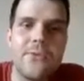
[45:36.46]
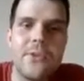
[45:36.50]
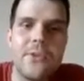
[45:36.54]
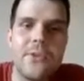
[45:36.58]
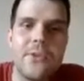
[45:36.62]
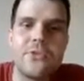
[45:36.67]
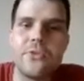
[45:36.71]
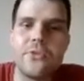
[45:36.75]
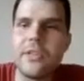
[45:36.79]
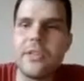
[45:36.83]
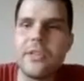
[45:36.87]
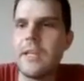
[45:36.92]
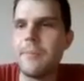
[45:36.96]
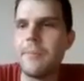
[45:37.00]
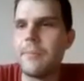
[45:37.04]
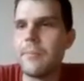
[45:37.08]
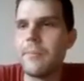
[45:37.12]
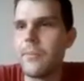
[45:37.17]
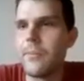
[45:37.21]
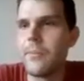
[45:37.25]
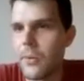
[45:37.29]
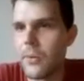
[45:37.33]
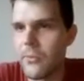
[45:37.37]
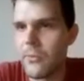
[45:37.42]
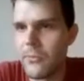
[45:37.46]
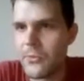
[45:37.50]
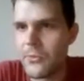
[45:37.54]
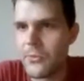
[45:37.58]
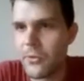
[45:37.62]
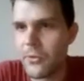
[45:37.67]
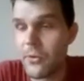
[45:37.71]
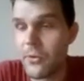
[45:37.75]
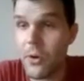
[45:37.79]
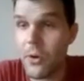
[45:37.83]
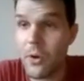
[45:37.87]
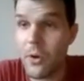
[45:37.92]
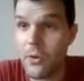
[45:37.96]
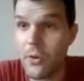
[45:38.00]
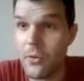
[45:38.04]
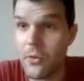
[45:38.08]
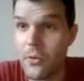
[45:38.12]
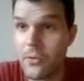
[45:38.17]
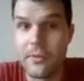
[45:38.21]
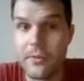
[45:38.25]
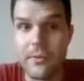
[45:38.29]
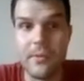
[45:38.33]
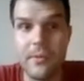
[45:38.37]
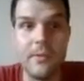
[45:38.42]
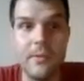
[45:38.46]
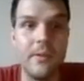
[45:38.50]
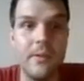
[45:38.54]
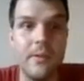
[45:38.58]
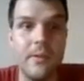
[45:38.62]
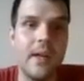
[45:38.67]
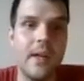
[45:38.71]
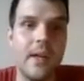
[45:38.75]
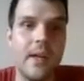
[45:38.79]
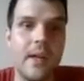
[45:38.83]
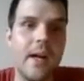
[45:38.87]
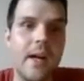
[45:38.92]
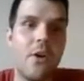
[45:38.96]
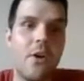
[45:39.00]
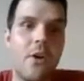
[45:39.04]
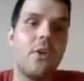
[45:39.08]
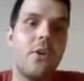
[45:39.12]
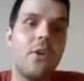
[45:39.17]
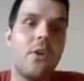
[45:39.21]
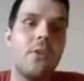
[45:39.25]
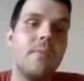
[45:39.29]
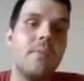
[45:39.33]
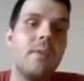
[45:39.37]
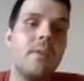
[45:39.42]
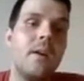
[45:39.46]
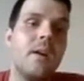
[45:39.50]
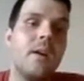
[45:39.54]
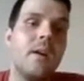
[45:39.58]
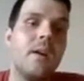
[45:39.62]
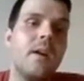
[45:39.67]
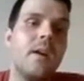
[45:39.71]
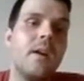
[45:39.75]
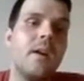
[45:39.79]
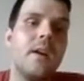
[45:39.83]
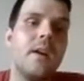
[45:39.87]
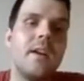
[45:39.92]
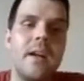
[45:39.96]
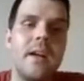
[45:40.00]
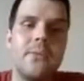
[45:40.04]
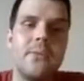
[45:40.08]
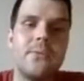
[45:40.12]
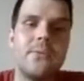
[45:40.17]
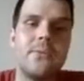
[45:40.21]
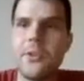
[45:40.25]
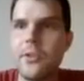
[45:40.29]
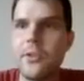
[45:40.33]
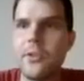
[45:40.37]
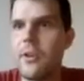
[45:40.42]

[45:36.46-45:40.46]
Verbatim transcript: your dream of your own uh, home uh, for your